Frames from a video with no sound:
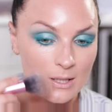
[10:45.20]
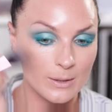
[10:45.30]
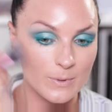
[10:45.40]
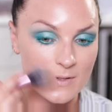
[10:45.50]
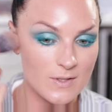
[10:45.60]

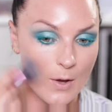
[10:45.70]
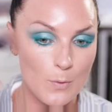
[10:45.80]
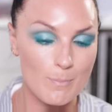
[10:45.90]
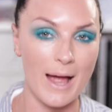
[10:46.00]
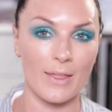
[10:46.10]
It was
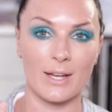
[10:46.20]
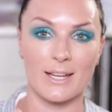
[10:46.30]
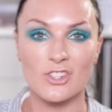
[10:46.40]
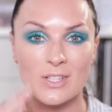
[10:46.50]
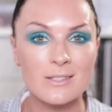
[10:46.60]
so matte
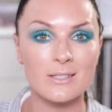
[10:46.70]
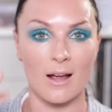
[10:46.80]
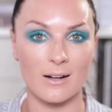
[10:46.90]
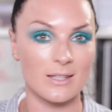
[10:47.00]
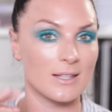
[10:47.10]
that it just
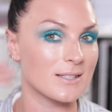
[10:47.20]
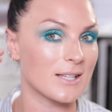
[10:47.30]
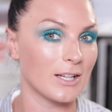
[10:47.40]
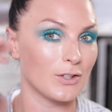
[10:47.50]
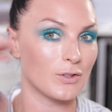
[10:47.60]
stuck to the
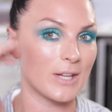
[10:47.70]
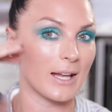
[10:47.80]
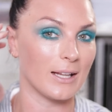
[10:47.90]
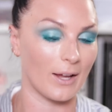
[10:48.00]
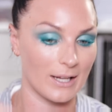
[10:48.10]
skin and you'd
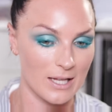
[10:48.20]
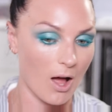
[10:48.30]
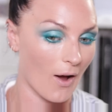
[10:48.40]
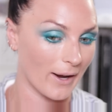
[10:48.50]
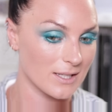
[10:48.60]
get like
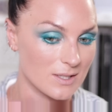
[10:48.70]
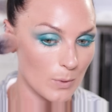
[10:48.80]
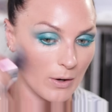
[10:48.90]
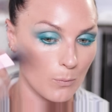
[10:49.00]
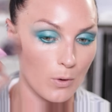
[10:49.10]
lines
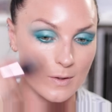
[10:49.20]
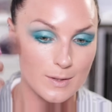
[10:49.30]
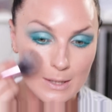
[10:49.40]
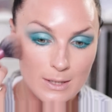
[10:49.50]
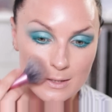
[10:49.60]
where it
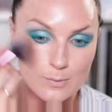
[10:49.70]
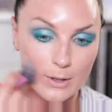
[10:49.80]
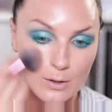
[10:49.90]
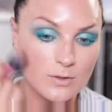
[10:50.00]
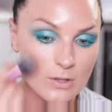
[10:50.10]
was. So I
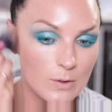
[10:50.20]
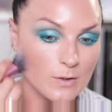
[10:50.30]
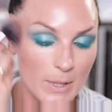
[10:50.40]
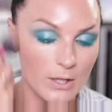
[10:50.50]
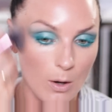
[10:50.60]
used to
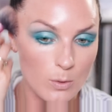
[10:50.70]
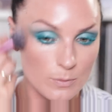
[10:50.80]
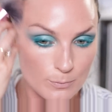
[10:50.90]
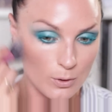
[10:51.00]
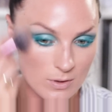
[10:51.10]
use my
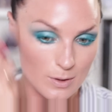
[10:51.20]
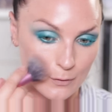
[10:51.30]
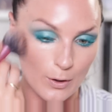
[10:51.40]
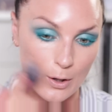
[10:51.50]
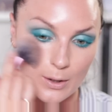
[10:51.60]
golden bronzer
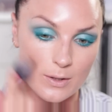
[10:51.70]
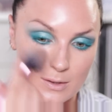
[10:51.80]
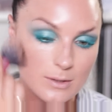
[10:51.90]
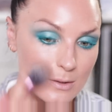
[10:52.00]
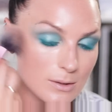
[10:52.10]

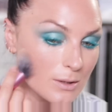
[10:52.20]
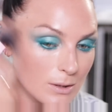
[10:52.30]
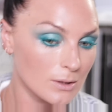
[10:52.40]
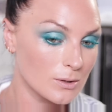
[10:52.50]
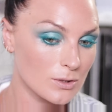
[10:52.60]
first
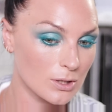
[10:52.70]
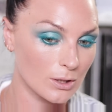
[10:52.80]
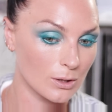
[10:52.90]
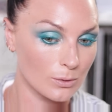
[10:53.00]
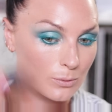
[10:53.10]

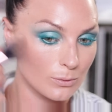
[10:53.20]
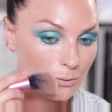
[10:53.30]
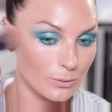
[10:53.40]
to